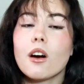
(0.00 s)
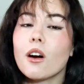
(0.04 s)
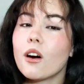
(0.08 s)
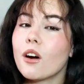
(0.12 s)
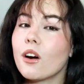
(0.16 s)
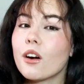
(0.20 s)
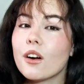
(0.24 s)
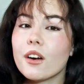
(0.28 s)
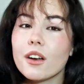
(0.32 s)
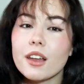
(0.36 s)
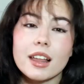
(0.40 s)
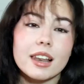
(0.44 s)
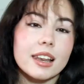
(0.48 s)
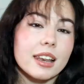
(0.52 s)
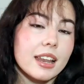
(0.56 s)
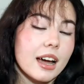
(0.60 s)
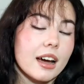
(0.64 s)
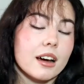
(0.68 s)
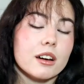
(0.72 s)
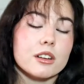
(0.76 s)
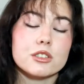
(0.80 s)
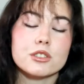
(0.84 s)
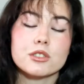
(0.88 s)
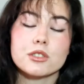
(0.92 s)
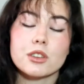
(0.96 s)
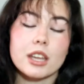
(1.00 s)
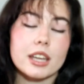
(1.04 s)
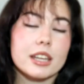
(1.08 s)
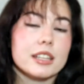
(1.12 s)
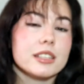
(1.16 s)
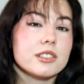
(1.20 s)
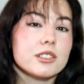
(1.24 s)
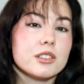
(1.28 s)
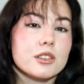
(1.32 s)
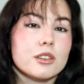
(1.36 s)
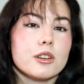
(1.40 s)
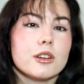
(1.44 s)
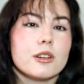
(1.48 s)
are allowed to
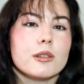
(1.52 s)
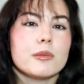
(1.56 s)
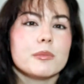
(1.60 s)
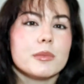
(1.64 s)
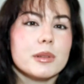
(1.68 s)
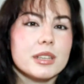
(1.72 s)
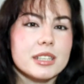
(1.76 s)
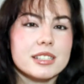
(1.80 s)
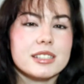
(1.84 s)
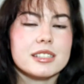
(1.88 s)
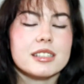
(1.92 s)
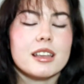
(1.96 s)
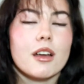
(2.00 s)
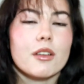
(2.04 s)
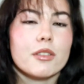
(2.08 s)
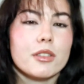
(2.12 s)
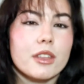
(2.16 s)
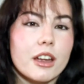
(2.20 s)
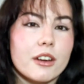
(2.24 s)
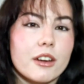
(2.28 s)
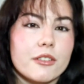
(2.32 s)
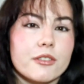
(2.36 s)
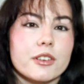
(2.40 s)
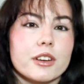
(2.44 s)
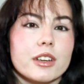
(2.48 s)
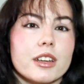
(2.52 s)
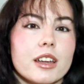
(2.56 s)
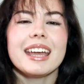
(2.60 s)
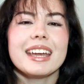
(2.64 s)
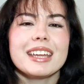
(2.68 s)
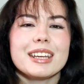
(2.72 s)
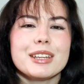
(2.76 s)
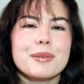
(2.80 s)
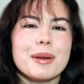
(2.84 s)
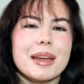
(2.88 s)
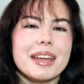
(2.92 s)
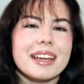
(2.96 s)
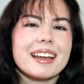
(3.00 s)
enter Miss South Africa.
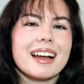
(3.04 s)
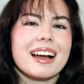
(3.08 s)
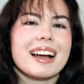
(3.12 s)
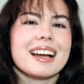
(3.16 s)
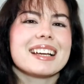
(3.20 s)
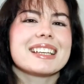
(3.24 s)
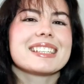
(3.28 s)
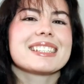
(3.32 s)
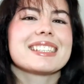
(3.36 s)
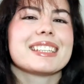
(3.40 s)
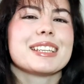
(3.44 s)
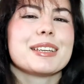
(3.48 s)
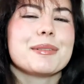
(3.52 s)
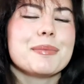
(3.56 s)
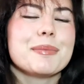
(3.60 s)
Anyway, guys,